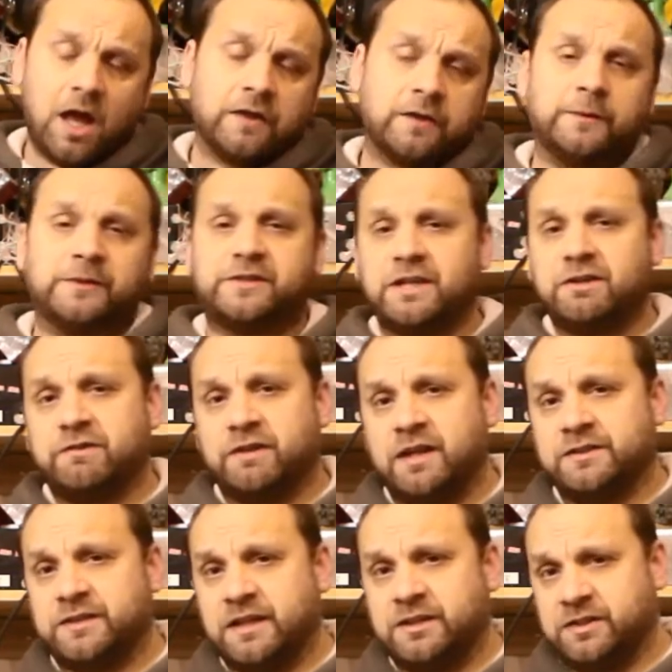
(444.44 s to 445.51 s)
There were
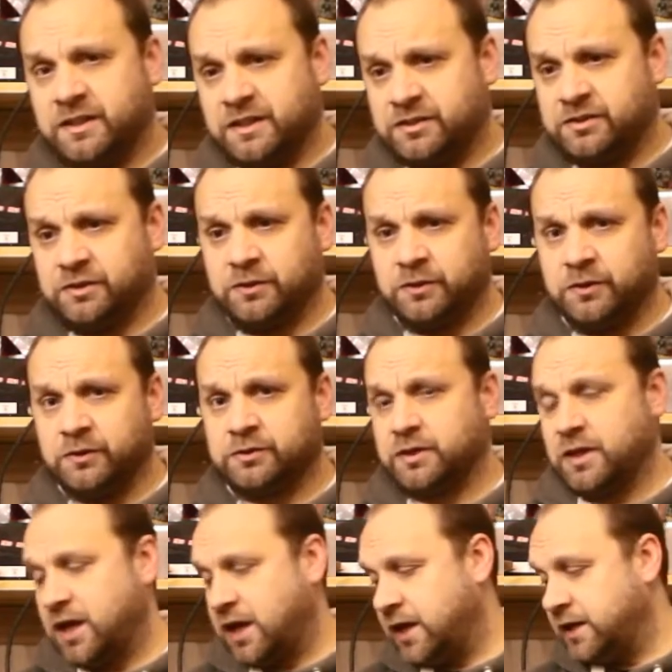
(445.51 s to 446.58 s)
synchronization issues,
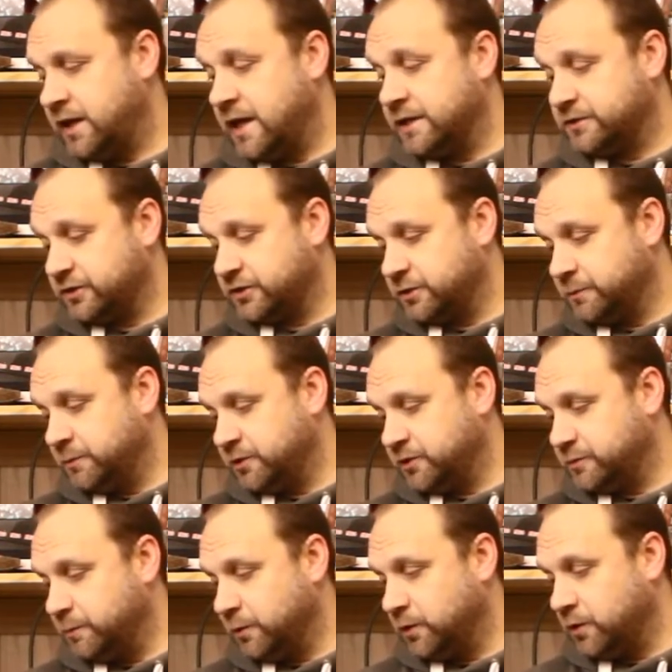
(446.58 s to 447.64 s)
and it's just a
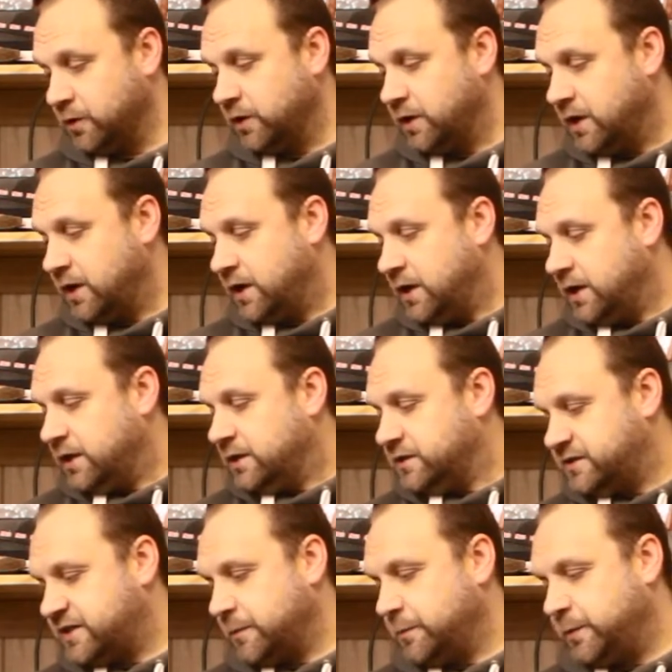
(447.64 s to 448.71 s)
much more
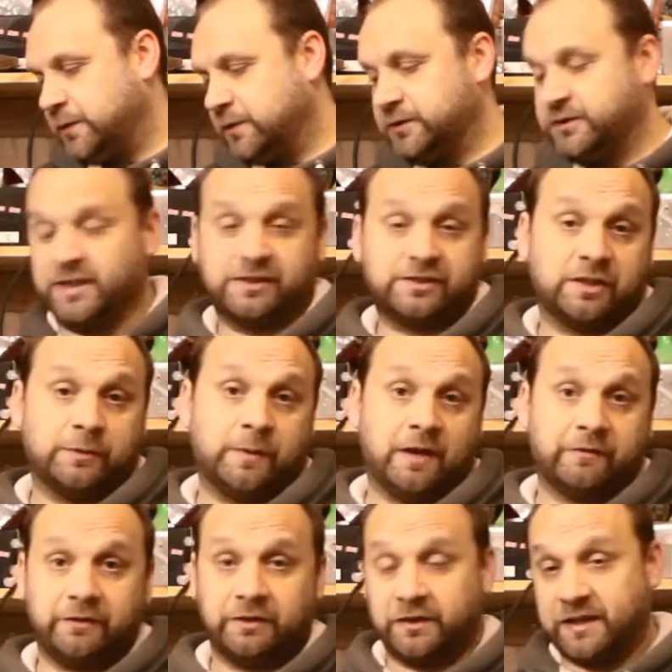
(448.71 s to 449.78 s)
simple system
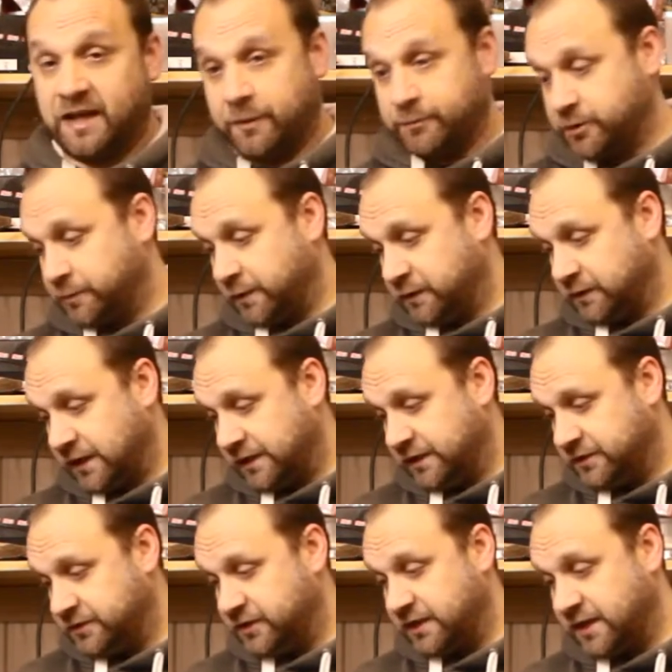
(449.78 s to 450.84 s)
having the capture bolt like you
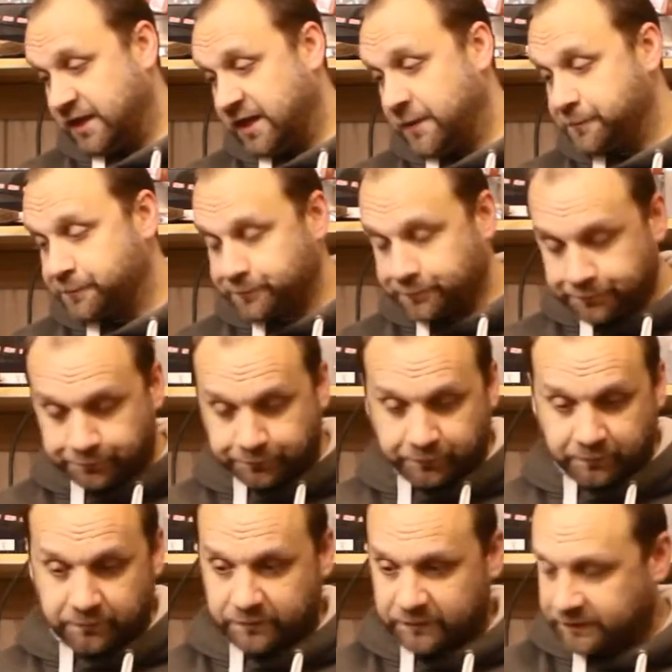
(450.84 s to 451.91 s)
can see here,
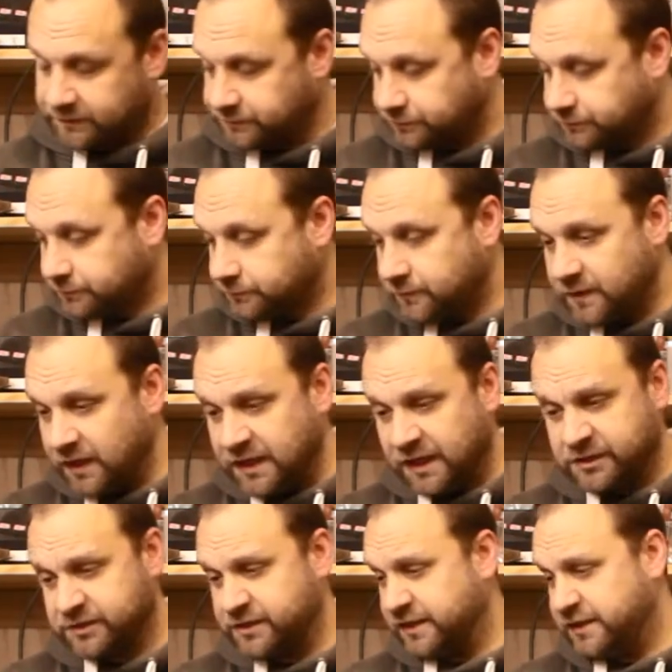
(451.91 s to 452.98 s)
and I
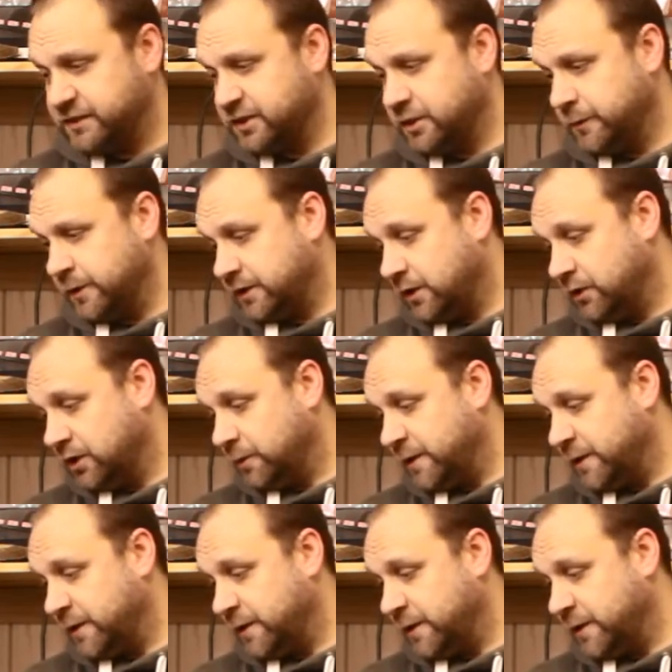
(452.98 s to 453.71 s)
just think it's going to work a whole lot